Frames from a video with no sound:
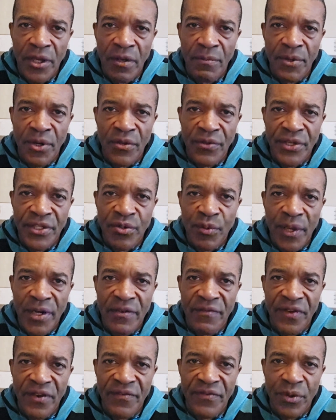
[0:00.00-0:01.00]
But on the
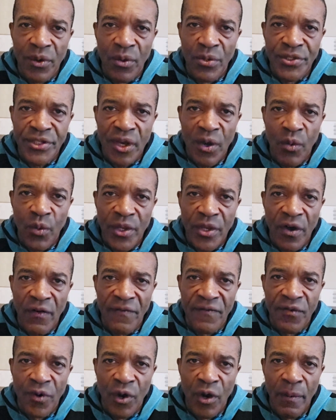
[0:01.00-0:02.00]
25th also we got
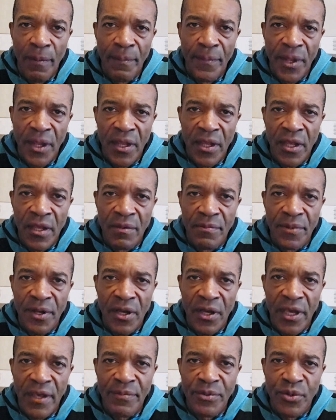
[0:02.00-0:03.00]
Fulham.
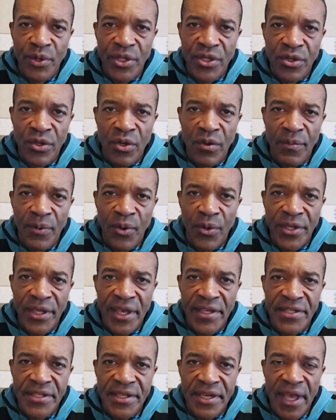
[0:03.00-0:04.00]
Ipswich took a point
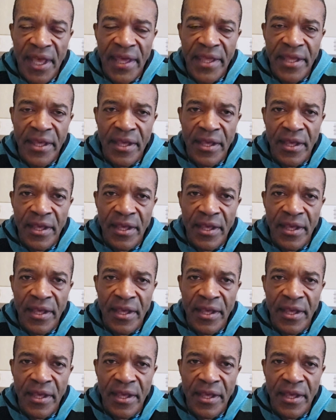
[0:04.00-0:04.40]
yesterday.